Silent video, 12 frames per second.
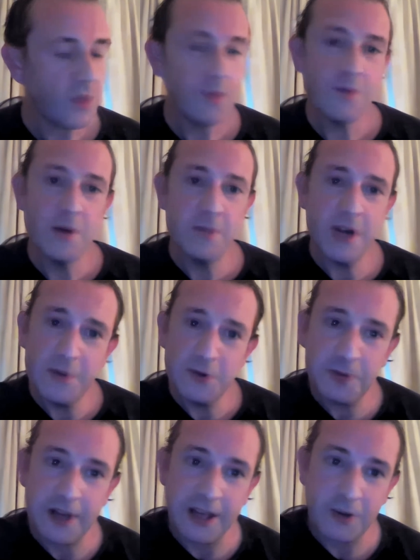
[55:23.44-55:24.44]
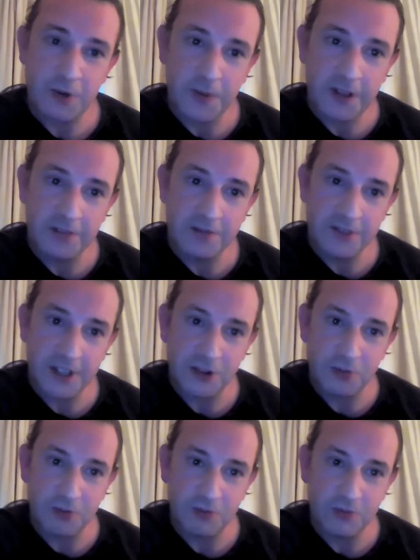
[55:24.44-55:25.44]
My baby was playing with my
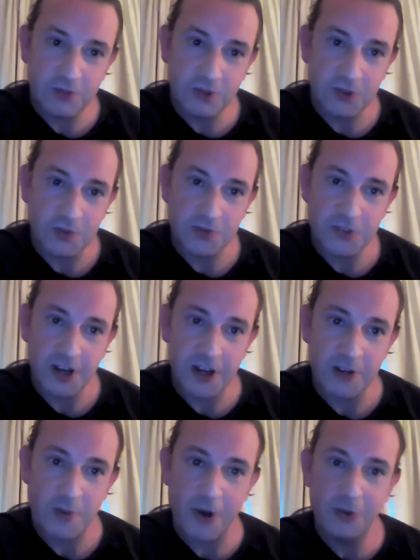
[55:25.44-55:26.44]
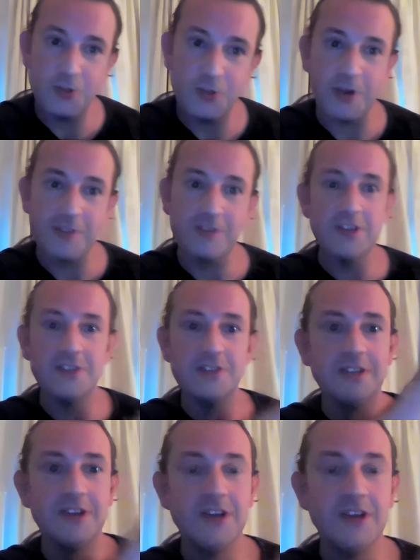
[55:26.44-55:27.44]
dad's sort of Sky remote or whatever else,
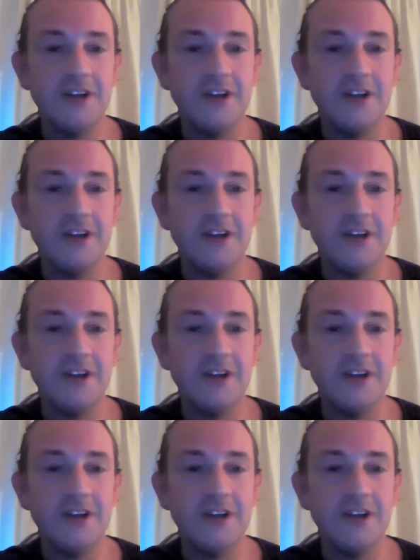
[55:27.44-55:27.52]
and